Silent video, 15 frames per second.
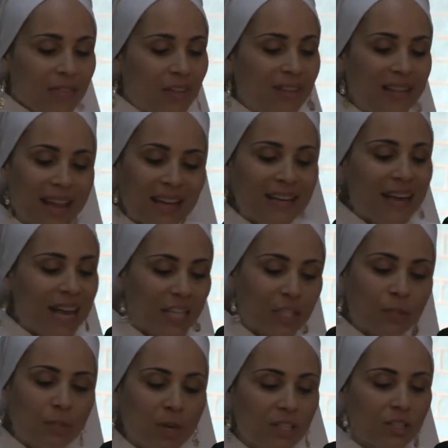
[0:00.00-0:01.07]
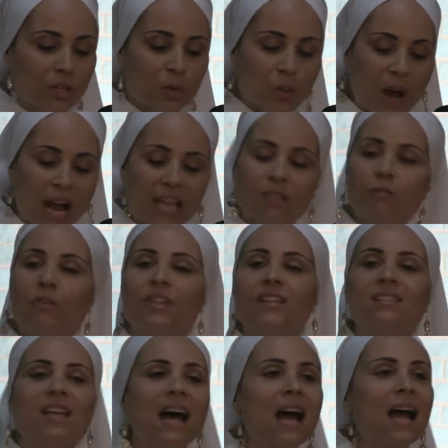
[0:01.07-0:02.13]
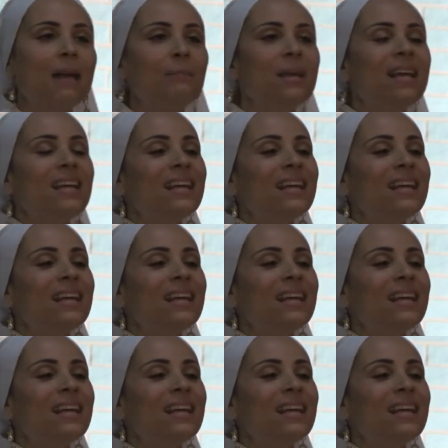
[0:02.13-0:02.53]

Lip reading: The dead nation must arise, for the time